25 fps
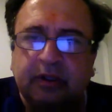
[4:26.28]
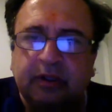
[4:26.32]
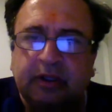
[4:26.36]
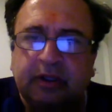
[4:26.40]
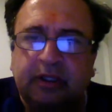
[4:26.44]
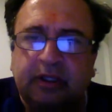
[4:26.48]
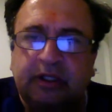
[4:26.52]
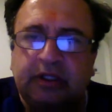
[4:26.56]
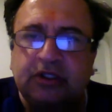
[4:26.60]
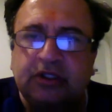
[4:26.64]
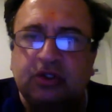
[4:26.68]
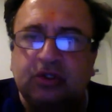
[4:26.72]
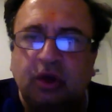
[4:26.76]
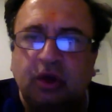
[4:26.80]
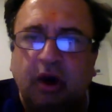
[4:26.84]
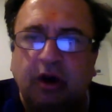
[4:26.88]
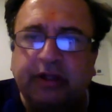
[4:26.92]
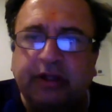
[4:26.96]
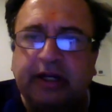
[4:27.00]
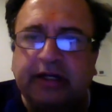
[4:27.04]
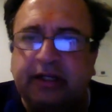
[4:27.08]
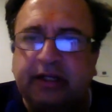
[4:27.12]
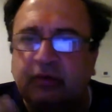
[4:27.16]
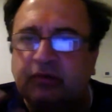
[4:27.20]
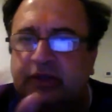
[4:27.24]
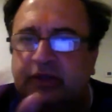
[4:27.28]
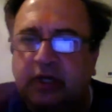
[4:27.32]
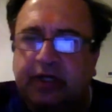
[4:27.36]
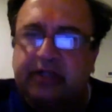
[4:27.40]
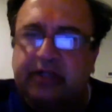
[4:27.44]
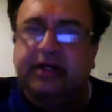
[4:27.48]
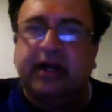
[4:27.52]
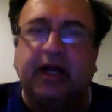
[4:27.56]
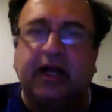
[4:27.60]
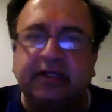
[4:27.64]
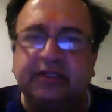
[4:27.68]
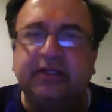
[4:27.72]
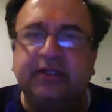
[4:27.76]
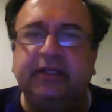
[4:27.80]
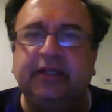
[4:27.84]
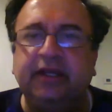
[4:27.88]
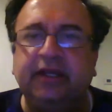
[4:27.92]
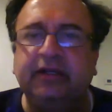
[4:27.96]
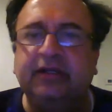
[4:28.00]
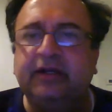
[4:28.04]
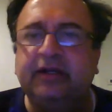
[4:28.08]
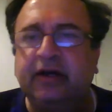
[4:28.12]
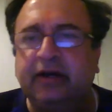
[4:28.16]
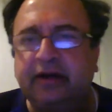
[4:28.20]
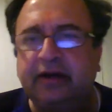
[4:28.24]
he saw that there was a
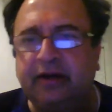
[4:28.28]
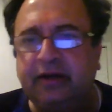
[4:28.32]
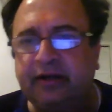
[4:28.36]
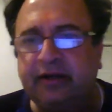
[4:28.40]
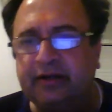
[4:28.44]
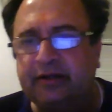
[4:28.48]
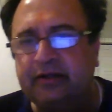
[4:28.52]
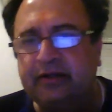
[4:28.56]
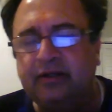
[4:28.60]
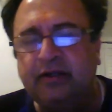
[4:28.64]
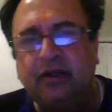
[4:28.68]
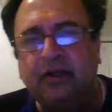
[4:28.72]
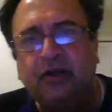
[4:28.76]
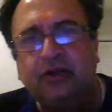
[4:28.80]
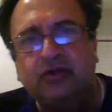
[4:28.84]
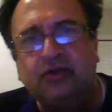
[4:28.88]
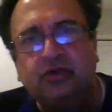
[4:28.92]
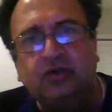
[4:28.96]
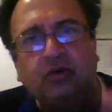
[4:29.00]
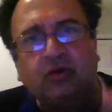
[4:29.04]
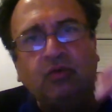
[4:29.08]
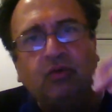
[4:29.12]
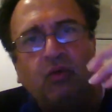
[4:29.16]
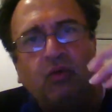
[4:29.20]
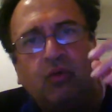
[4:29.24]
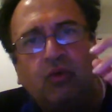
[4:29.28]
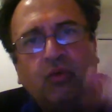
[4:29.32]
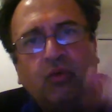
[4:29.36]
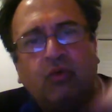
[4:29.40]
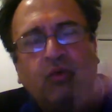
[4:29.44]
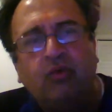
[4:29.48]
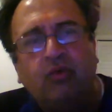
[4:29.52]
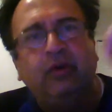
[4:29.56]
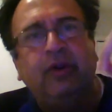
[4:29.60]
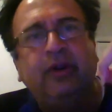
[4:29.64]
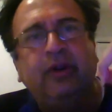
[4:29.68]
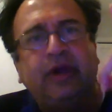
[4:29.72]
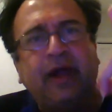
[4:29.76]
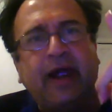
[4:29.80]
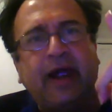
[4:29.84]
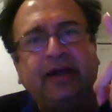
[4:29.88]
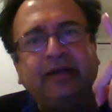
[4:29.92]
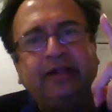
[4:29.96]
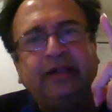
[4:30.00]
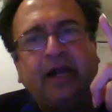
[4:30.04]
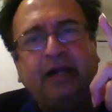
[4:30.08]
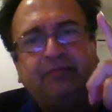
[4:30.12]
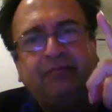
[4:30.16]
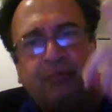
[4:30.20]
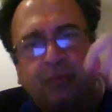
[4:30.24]
transient current. So at
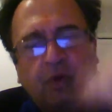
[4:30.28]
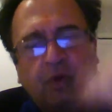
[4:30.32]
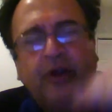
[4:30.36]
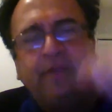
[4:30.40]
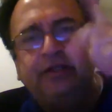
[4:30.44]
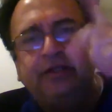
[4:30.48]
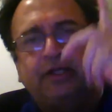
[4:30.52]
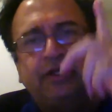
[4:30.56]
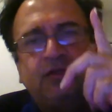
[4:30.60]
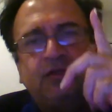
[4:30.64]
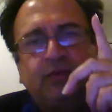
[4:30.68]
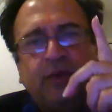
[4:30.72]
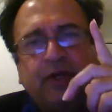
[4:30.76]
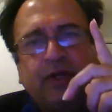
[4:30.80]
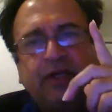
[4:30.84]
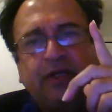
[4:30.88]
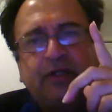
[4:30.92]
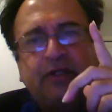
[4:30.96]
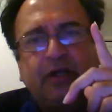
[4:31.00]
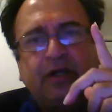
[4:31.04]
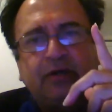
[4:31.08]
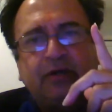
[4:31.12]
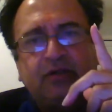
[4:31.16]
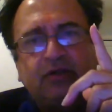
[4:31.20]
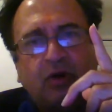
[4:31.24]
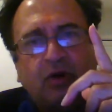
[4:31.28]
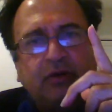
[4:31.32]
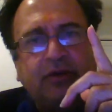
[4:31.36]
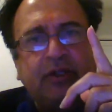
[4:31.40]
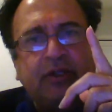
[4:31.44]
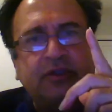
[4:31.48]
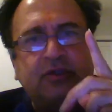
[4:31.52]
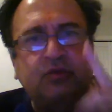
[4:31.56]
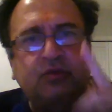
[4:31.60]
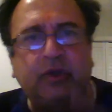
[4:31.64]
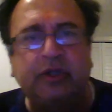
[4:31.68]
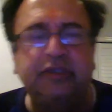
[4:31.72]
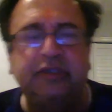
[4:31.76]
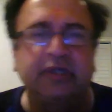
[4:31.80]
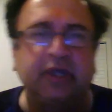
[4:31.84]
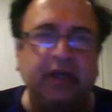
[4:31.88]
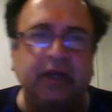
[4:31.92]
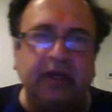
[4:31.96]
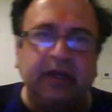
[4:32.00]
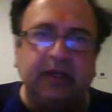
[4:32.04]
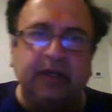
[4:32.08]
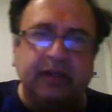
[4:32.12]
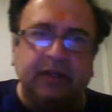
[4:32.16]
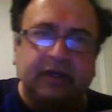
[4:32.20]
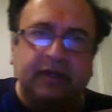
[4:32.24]
that point, just when he turns on the switch,
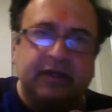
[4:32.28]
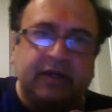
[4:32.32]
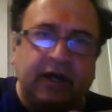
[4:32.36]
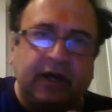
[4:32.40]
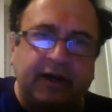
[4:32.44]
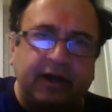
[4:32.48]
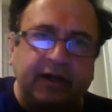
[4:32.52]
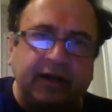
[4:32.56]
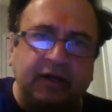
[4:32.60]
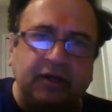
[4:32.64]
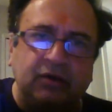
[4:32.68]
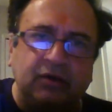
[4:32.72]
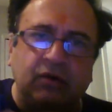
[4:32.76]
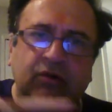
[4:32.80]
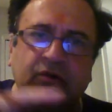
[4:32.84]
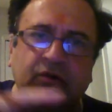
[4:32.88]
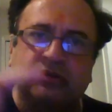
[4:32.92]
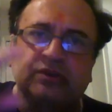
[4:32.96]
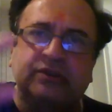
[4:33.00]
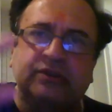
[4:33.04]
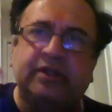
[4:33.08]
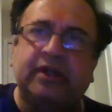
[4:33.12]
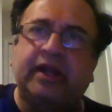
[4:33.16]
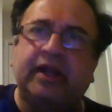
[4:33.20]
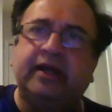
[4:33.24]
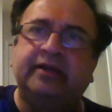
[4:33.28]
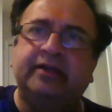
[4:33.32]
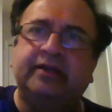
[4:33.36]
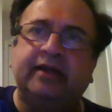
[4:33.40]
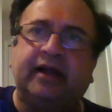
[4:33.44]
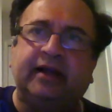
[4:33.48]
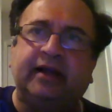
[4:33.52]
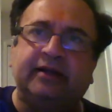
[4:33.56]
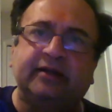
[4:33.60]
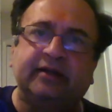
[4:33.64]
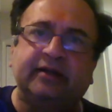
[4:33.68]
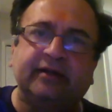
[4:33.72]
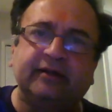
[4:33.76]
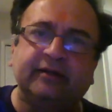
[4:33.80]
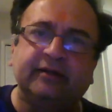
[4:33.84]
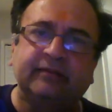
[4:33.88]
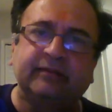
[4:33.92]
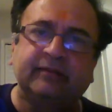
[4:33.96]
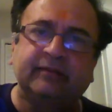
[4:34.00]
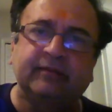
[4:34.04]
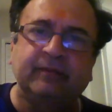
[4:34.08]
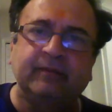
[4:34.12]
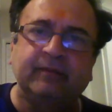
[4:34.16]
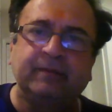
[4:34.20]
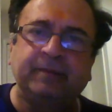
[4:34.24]
the current goes like that.
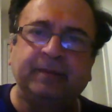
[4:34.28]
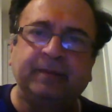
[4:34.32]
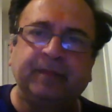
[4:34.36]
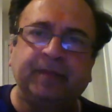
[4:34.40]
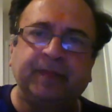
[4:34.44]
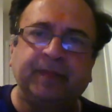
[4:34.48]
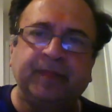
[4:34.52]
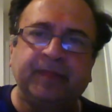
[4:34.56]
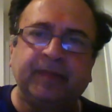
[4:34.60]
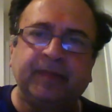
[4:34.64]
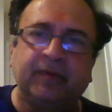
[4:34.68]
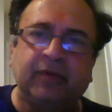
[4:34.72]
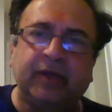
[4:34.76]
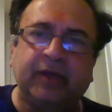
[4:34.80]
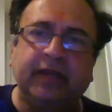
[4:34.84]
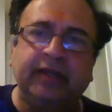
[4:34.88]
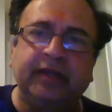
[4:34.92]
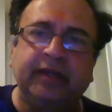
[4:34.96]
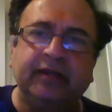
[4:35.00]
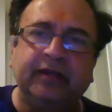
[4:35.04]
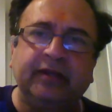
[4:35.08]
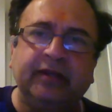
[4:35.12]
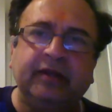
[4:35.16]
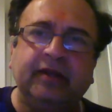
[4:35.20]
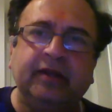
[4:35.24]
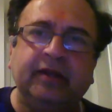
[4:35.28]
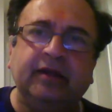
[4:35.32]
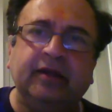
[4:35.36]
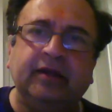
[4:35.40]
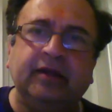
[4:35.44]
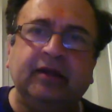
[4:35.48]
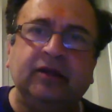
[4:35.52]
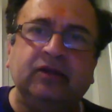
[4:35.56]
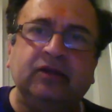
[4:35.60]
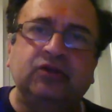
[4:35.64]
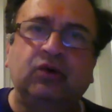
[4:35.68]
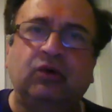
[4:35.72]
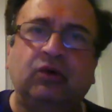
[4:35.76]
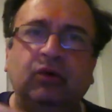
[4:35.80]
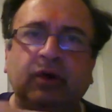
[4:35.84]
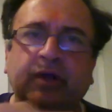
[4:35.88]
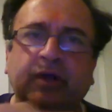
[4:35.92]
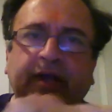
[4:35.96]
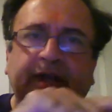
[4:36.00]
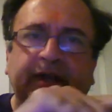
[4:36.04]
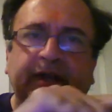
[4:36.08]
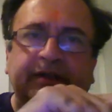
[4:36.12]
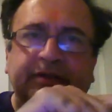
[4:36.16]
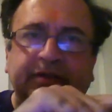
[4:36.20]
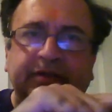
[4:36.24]
Okay, so
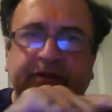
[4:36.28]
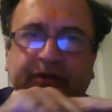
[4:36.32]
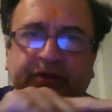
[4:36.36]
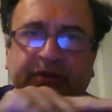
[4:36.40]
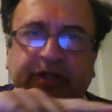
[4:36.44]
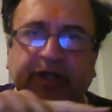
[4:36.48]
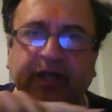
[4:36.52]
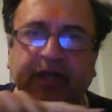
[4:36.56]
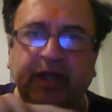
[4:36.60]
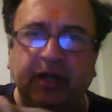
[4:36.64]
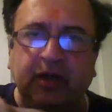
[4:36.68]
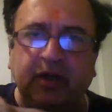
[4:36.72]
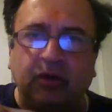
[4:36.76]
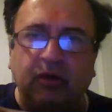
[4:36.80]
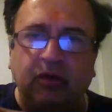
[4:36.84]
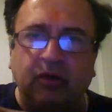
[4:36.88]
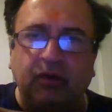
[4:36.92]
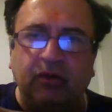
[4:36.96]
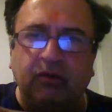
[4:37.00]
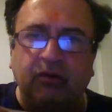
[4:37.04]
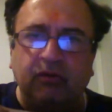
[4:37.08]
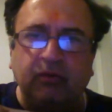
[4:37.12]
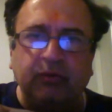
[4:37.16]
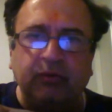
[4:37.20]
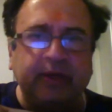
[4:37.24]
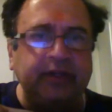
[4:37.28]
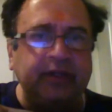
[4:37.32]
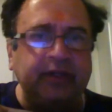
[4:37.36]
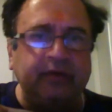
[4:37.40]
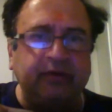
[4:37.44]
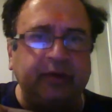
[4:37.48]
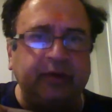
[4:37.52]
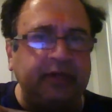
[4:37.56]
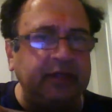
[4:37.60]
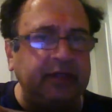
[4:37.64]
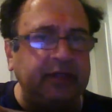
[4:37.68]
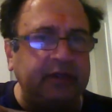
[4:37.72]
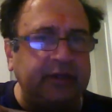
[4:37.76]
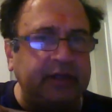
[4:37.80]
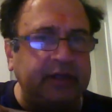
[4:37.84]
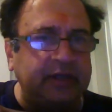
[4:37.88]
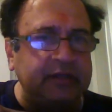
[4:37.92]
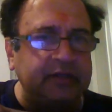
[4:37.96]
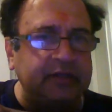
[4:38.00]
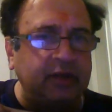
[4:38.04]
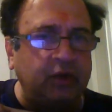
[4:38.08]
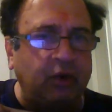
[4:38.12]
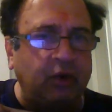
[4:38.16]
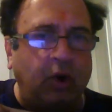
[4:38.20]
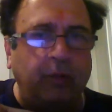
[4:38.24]
it's zero when there
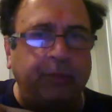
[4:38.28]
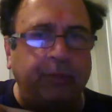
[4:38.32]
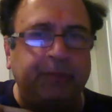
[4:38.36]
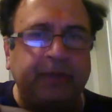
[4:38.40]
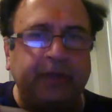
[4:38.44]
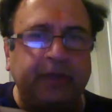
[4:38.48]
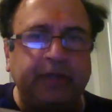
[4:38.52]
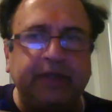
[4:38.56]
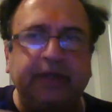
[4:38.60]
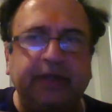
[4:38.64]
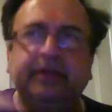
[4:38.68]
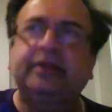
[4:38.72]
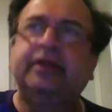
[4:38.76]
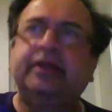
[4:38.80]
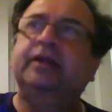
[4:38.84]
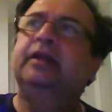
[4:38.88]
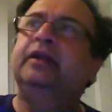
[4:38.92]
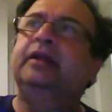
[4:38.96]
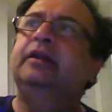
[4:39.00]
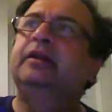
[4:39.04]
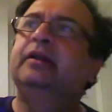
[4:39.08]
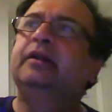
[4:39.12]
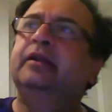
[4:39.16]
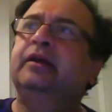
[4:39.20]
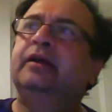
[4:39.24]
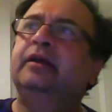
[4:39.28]
is an open. Then